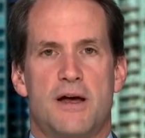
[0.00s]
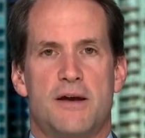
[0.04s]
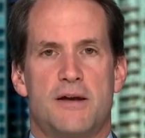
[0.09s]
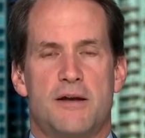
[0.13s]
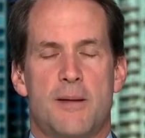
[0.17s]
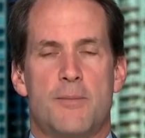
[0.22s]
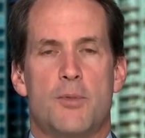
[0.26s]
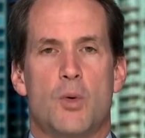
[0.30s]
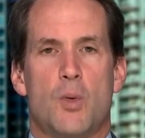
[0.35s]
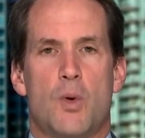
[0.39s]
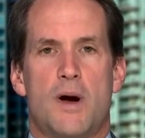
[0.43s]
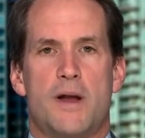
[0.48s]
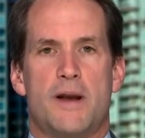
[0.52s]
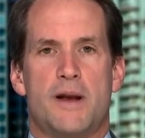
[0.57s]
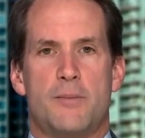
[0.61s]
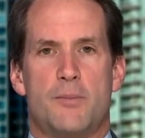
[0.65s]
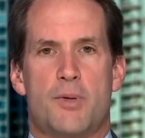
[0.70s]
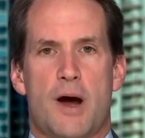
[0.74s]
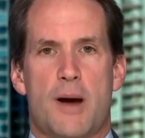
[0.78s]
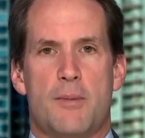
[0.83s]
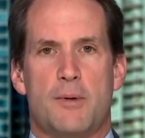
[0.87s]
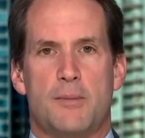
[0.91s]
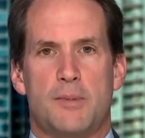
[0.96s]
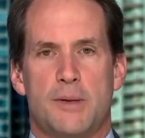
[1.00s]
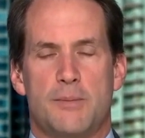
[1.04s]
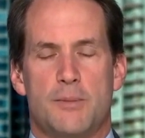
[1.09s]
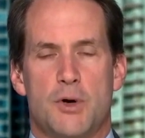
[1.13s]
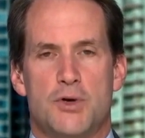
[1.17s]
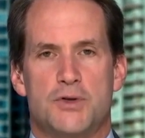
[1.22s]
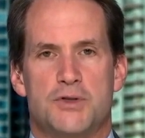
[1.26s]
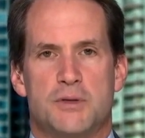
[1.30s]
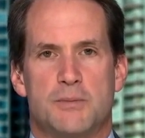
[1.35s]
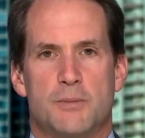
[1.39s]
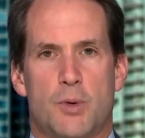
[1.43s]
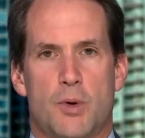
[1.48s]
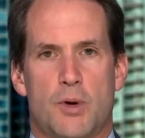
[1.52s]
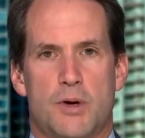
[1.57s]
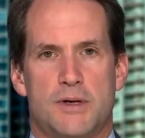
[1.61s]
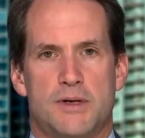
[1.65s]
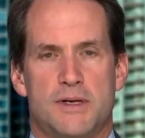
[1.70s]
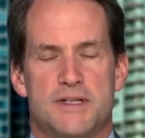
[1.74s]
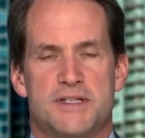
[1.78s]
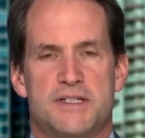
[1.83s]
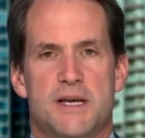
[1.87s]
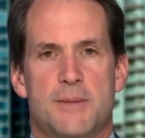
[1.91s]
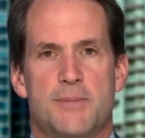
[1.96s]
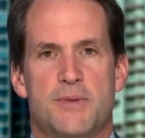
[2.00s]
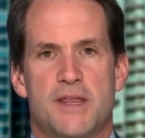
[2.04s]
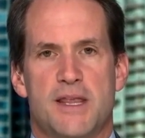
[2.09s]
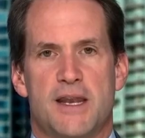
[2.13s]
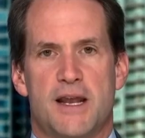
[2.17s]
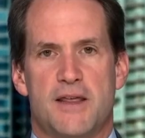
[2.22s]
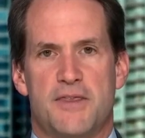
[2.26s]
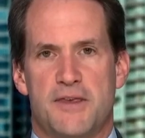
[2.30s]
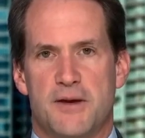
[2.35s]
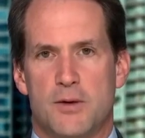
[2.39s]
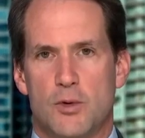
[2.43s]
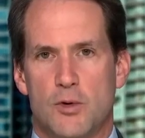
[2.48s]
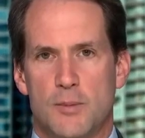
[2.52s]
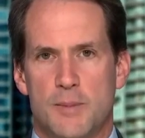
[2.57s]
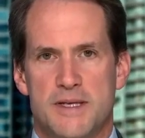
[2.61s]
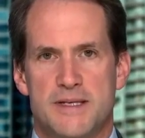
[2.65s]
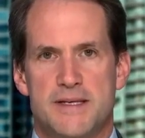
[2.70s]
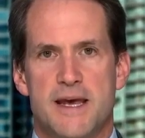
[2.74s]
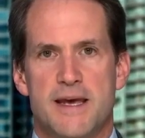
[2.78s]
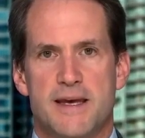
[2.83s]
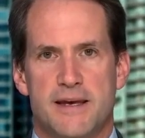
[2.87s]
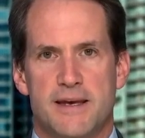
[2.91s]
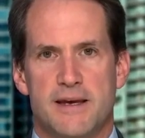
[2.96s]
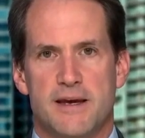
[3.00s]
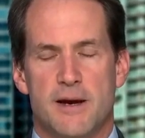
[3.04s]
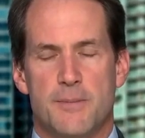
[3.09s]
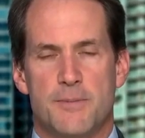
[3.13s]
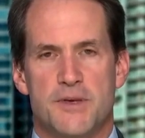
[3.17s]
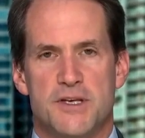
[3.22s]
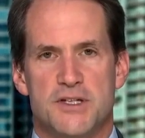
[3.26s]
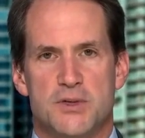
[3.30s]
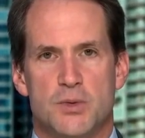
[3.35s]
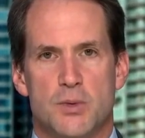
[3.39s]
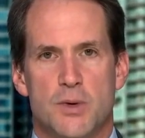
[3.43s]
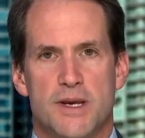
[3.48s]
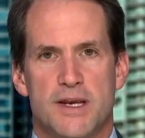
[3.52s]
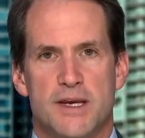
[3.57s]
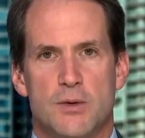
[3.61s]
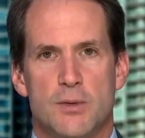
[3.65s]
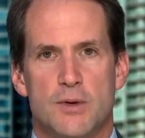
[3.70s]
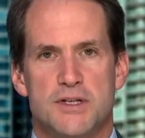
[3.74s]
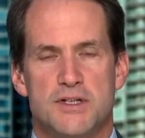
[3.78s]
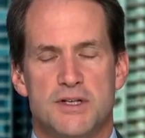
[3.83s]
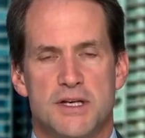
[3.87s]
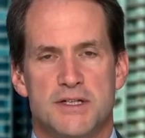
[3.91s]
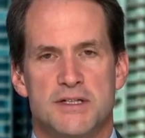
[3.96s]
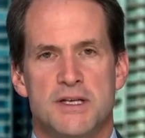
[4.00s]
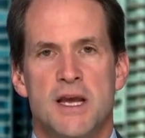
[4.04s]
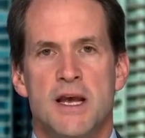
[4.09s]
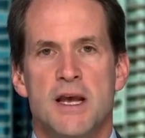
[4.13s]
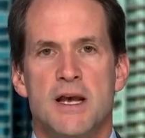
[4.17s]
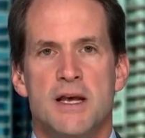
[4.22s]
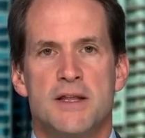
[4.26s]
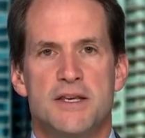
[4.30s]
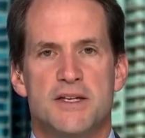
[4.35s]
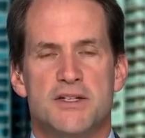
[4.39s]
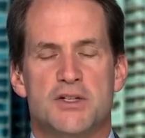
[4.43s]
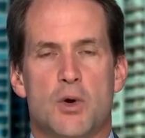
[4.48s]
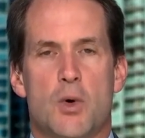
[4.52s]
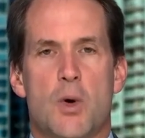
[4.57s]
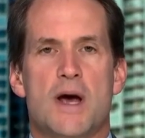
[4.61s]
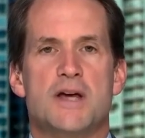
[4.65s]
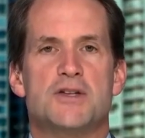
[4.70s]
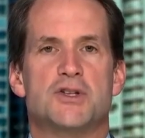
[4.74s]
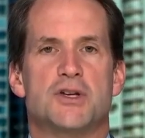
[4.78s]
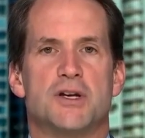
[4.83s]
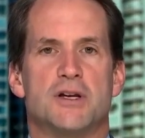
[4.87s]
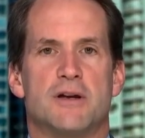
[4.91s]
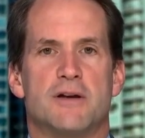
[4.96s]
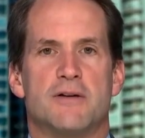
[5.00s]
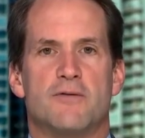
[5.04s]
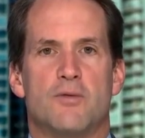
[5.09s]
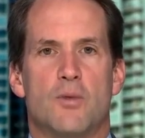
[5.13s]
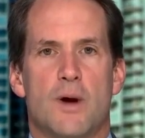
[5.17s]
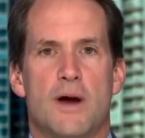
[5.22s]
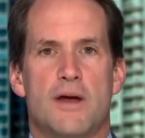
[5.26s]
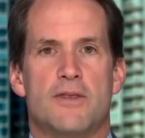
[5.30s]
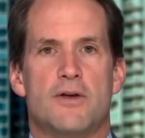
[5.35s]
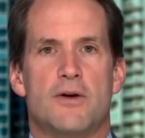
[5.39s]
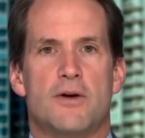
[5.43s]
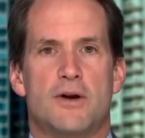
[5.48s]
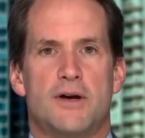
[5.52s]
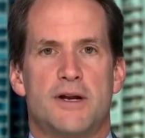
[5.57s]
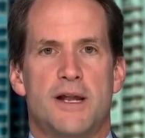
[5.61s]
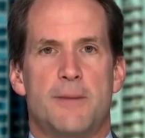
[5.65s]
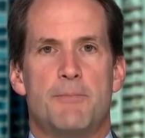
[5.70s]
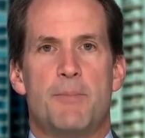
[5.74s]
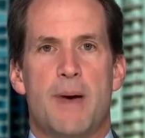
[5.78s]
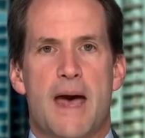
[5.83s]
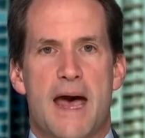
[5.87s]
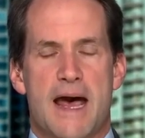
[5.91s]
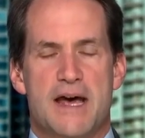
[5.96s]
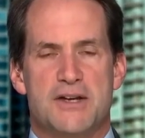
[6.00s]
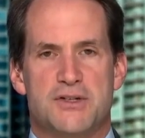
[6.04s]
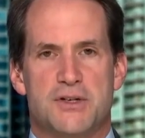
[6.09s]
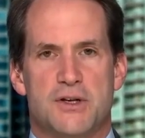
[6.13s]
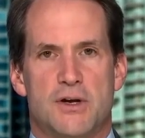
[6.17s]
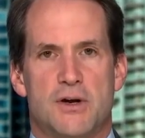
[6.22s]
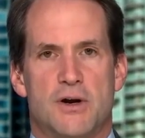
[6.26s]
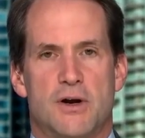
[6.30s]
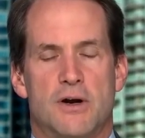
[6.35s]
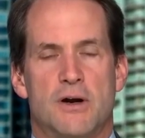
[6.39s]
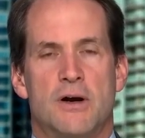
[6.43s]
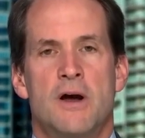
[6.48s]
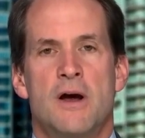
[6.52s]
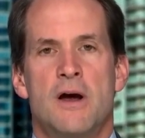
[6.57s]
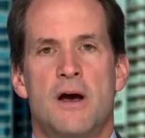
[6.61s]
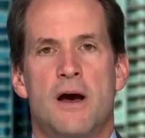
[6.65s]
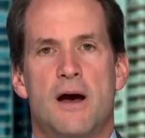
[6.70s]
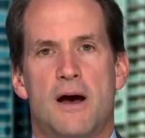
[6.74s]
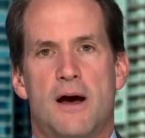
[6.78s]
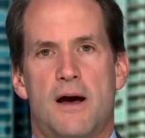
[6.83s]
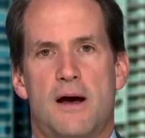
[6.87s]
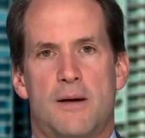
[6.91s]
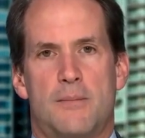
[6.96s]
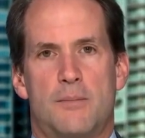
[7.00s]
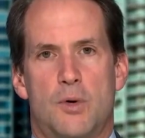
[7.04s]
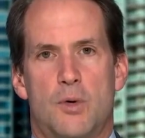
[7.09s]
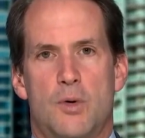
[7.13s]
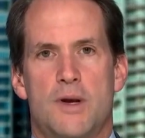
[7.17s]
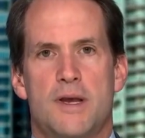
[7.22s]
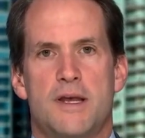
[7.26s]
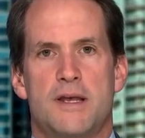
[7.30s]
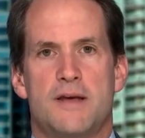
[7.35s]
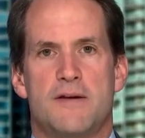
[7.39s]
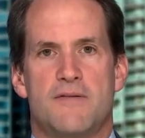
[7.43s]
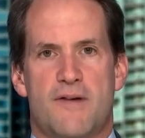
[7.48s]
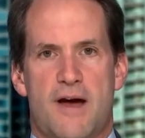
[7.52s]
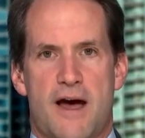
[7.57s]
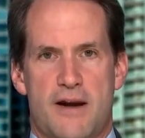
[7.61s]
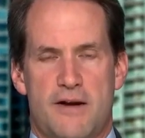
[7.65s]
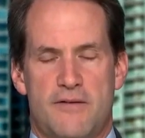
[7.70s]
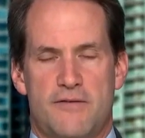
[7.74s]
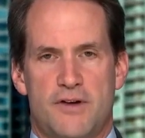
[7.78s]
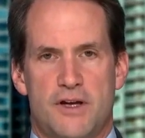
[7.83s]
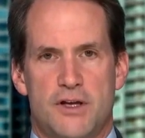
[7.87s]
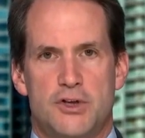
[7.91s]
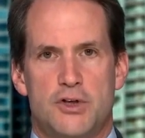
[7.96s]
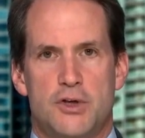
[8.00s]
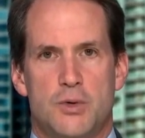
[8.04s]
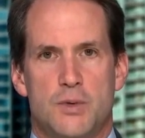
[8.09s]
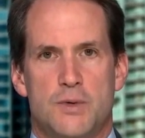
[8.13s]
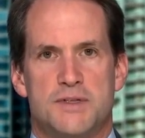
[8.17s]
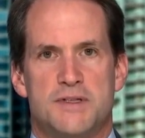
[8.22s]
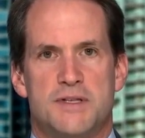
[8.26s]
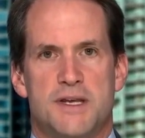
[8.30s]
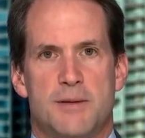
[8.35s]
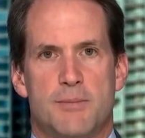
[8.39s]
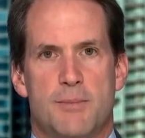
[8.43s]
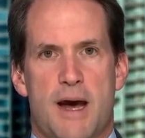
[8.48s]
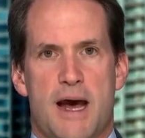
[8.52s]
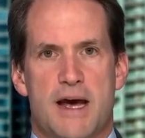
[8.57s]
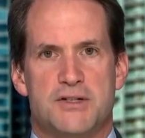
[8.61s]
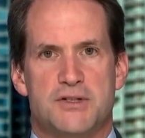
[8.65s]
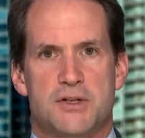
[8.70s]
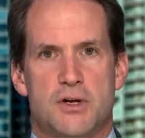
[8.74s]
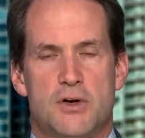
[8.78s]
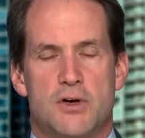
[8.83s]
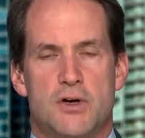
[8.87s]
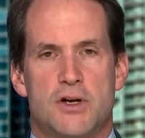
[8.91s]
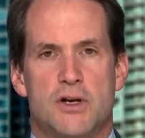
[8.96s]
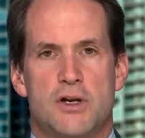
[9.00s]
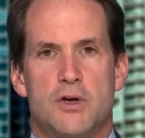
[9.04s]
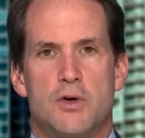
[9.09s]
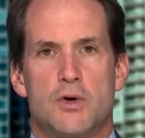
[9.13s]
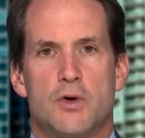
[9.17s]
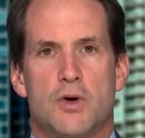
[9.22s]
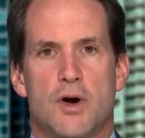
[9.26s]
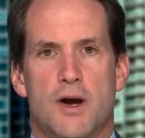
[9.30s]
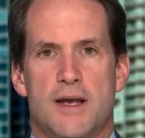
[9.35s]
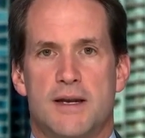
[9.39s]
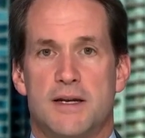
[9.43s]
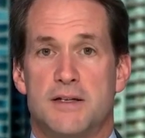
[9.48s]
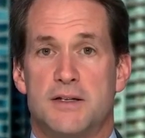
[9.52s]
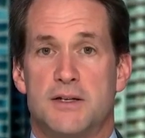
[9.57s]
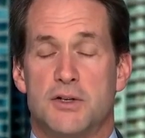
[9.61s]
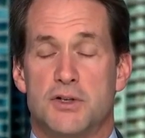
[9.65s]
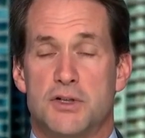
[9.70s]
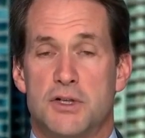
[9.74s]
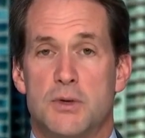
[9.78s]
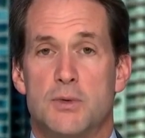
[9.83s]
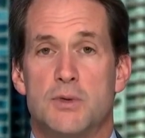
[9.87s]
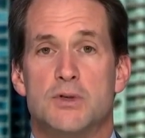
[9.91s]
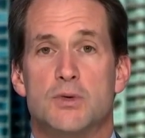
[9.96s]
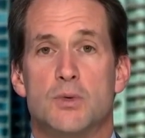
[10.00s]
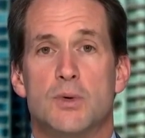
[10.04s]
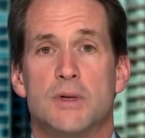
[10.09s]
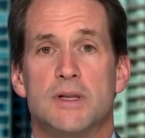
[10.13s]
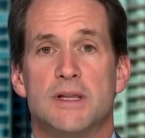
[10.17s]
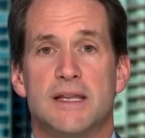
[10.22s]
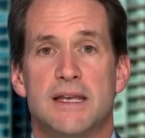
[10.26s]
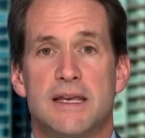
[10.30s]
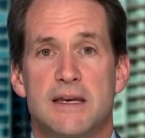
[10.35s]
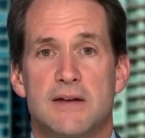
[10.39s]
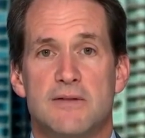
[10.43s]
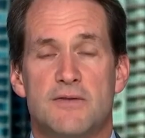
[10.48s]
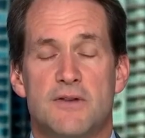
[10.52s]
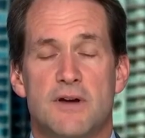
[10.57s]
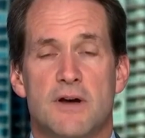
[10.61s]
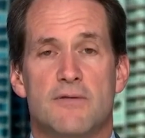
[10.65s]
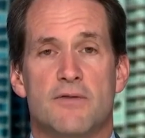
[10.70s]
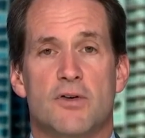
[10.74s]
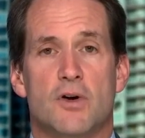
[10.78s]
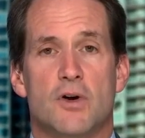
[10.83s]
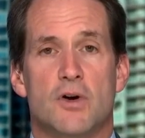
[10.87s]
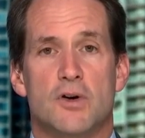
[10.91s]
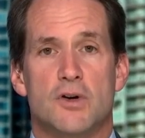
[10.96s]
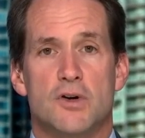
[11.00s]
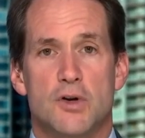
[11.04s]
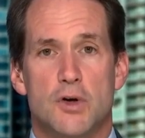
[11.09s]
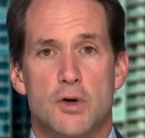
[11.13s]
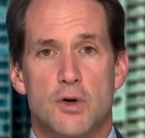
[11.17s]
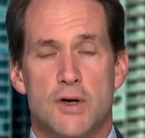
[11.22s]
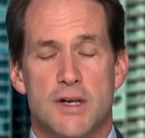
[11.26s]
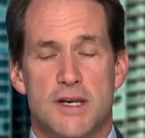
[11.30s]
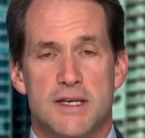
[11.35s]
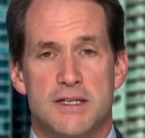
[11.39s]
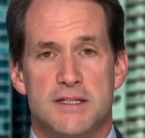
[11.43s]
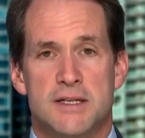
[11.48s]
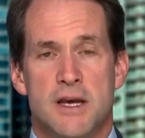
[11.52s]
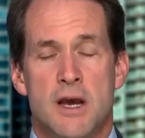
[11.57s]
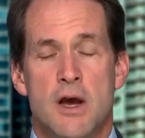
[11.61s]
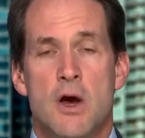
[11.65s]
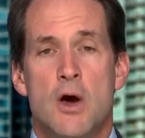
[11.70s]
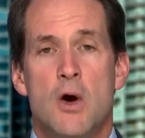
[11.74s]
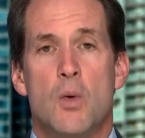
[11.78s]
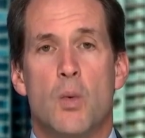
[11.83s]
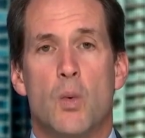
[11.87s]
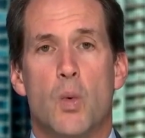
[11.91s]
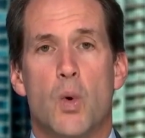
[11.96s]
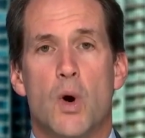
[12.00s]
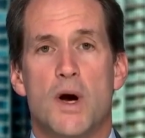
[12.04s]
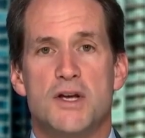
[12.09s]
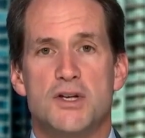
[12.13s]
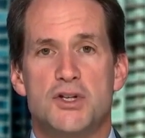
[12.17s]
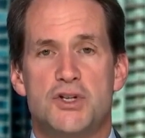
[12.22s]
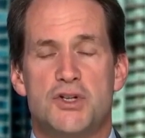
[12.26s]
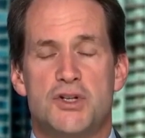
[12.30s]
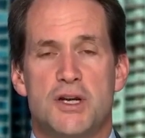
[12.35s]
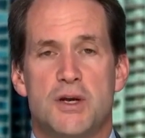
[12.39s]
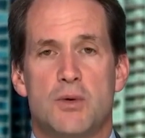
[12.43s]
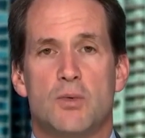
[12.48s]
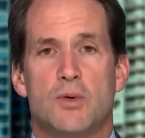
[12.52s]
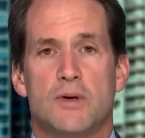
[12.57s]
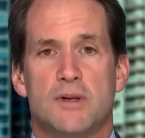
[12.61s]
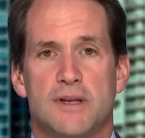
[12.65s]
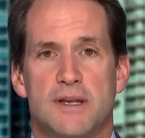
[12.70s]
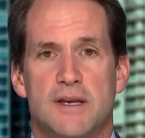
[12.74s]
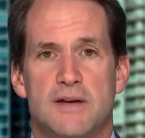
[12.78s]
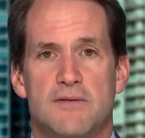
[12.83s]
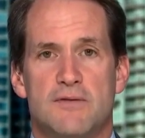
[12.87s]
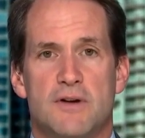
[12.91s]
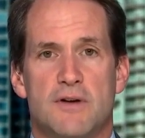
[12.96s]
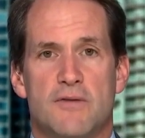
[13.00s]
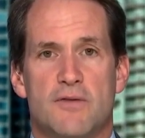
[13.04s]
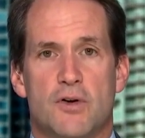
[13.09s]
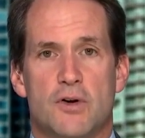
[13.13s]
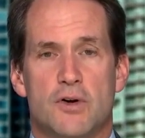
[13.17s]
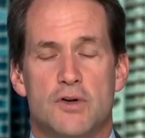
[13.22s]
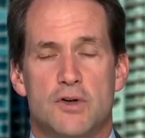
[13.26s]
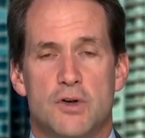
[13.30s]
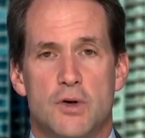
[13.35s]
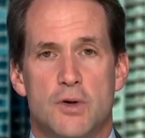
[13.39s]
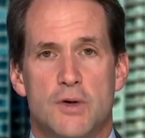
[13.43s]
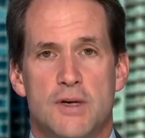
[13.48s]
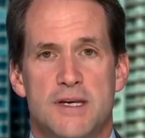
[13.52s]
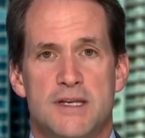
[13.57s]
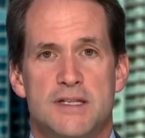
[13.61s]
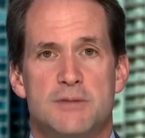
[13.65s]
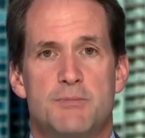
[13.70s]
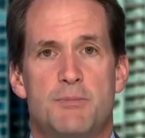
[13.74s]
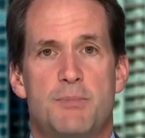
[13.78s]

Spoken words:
Number one, and probably most important, is something that I think we'll be taking up this week, which is this question of whether an ambassador, Marie Yovanovitch, who was the ambassador to Ukraine until she was relieved of her duties, was she relieved of her duties